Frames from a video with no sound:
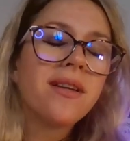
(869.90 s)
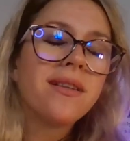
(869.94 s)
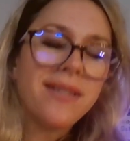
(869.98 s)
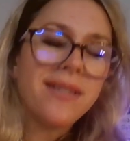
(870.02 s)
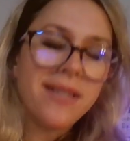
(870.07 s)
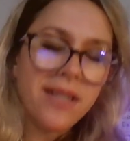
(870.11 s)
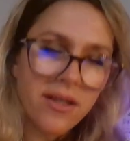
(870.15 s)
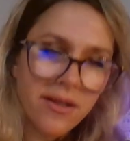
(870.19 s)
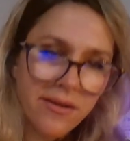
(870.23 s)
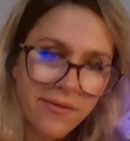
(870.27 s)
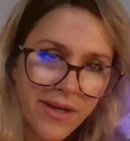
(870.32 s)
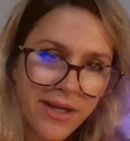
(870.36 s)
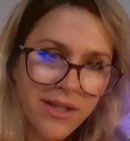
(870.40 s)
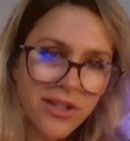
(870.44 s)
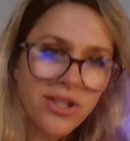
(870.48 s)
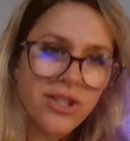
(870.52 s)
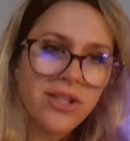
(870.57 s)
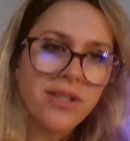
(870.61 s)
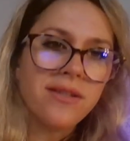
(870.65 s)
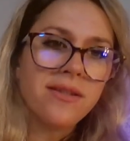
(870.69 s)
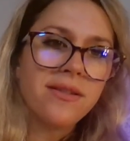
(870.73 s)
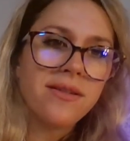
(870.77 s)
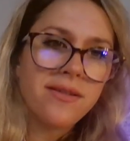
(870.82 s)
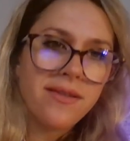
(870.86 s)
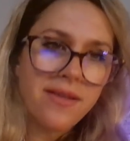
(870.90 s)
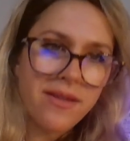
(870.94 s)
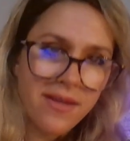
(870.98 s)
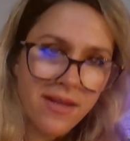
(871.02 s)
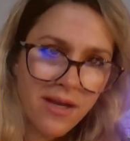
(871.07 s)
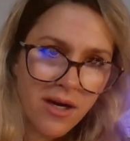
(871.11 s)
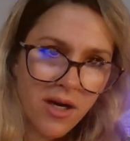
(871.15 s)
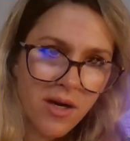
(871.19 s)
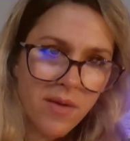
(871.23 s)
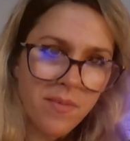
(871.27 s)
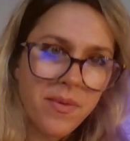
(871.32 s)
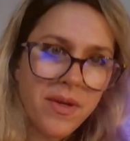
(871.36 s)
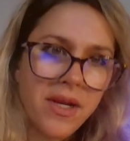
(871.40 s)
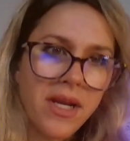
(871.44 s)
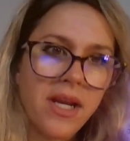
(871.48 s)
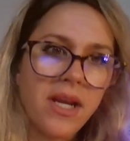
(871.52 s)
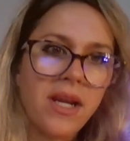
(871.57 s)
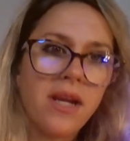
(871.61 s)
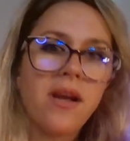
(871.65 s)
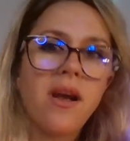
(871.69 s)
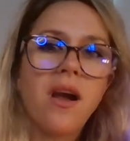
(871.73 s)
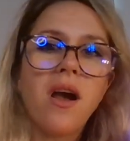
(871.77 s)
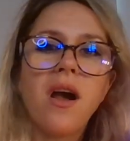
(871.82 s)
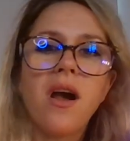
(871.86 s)
the interventions
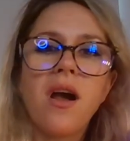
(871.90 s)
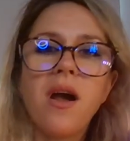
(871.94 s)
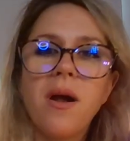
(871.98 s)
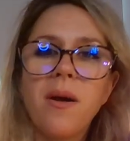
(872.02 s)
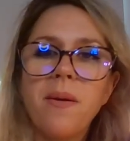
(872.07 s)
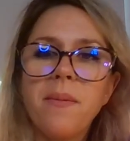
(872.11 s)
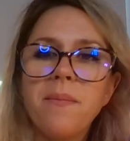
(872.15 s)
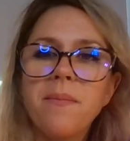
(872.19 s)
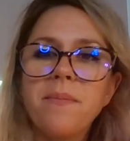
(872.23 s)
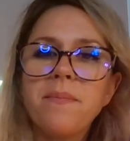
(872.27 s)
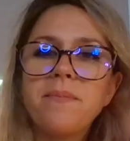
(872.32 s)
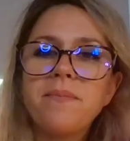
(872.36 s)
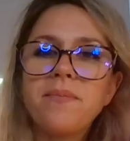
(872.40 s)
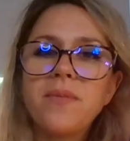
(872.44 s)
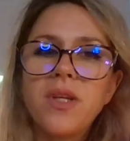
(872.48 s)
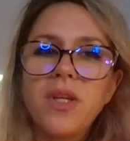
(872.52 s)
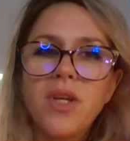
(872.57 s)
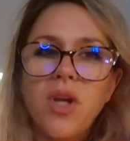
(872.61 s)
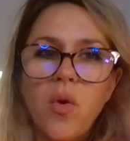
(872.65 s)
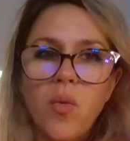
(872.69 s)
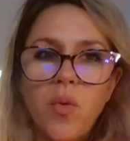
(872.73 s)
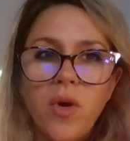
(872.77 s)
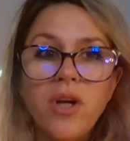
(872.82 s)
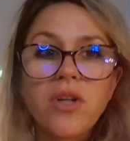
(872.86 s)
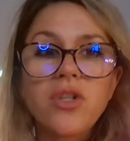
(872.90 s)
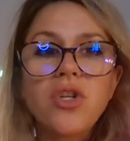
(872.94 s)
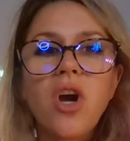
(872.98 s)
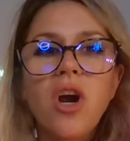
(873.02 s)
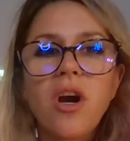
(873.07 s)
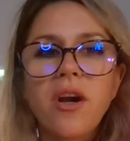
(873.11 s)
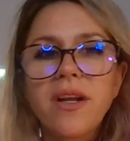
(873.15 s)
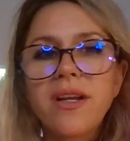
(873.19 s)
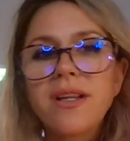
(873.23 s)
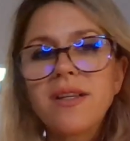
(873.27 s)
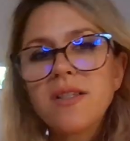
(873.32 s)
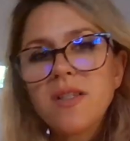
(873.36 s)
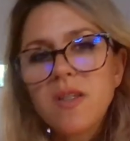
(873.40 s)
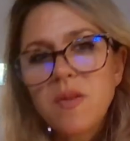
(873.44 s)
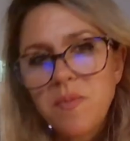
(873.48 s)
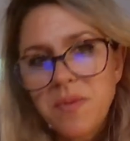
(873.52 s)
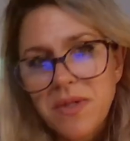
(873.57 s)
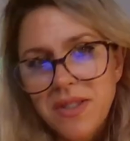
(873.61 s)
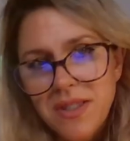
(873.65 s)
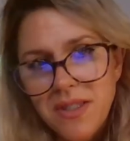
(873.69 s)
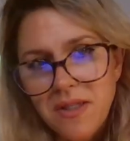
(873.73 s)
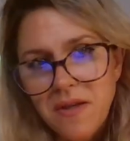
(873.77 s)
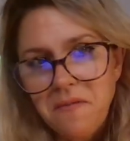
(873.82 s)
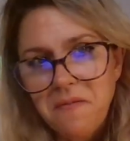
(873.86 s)
therapy. We're targeting
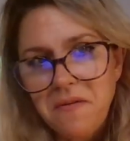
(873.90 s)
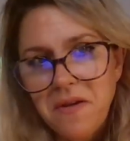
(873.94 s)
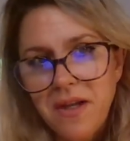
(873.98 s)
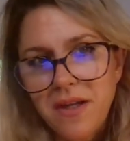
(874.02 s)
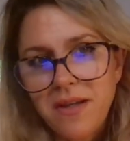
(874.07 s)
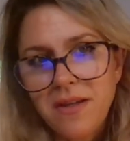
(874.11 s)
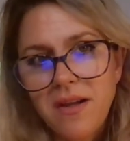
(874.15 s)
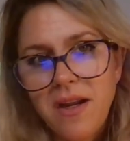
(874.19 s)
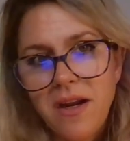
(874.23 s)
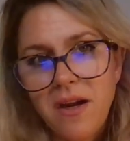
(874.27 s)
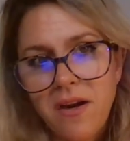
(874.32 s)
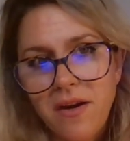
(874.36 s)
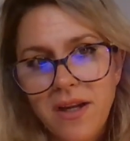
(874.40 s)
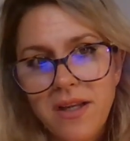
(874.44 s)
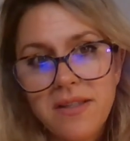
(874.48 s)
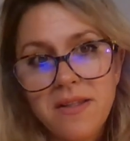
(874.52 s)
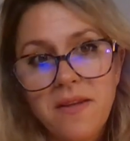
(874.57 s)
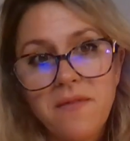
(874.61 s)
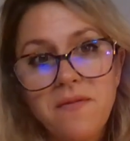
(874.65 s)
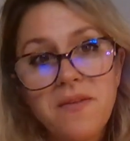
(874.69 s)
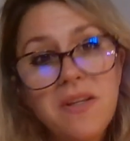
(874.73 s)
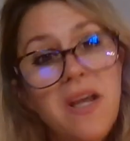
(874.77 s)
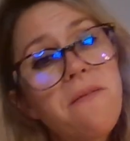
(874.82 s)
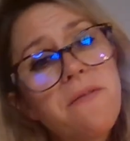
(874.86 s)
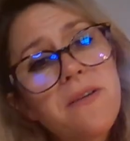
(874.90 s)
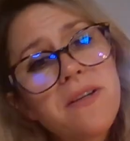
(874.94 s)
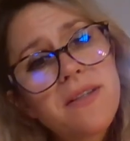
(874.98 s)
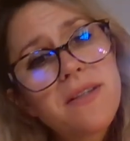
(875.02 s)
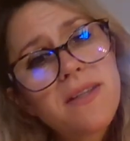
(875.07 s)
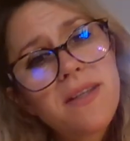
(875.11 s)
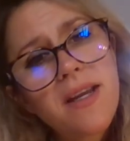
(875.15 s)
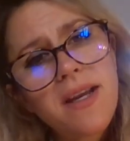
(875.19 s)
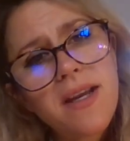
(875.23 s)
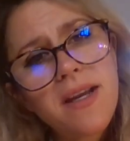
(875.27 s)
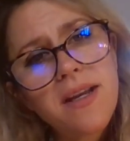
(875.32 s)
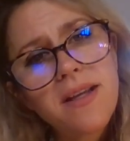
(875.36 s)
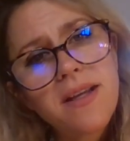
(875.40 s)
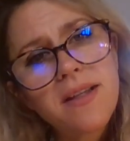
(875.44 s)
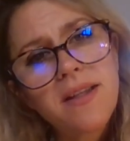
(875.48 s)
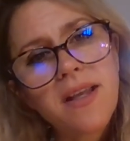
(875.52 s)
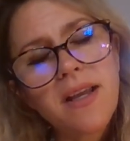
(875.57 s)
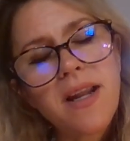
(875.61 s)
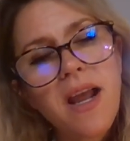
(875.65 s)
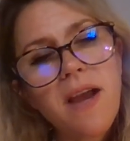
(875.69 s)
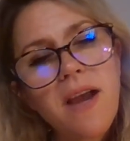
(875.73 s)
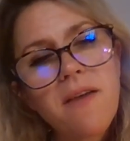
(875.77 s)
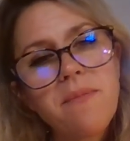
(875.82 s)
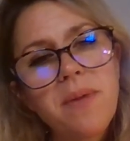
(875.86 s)
specific areas of deficit
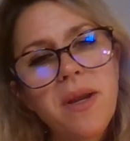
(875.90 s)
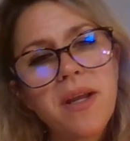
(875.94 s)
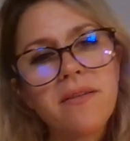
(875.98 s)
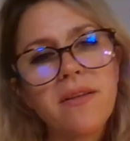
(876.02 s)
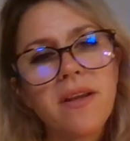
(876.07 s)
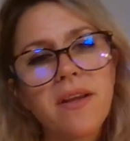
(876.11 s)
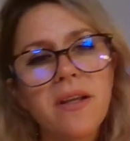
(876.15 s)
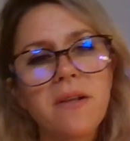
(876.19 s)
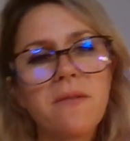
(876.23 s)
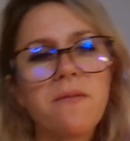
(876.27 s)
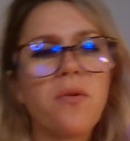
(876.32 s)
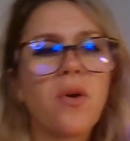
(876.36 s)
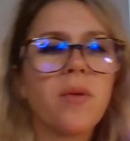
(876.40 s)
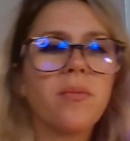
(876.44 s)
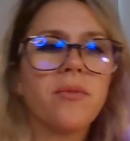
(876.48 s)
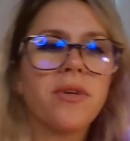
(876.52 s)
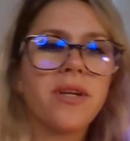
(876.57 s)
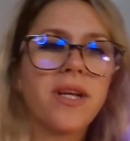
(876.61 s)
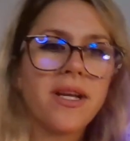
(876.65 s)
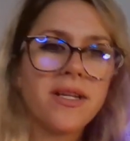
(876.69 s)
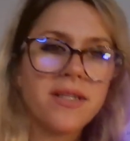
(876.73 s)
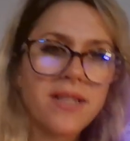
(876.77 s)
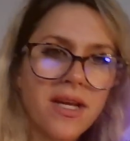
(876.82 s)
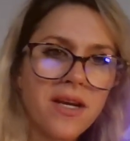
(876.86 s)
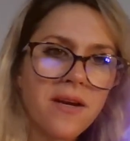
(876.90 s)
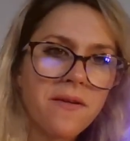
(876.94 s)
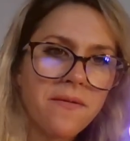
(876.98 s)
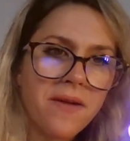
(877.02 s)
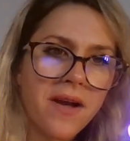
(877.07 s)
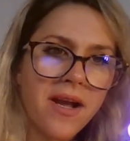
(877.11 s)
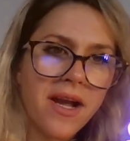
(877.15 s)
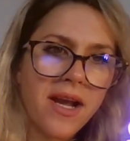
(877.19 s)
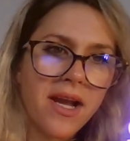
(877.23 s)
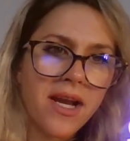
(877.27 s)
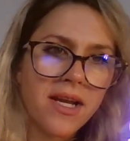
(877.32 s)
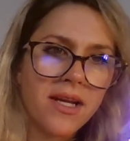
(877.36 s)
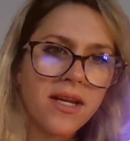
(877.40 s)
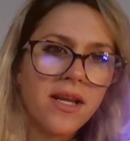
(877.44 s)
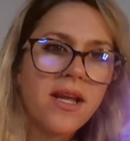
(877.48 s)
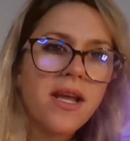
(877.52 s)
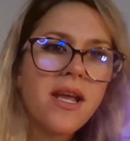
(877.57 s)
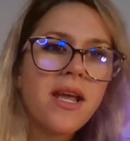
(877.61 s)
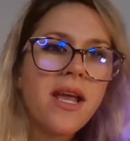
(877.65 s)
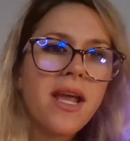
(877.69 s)
that have been like formally identified.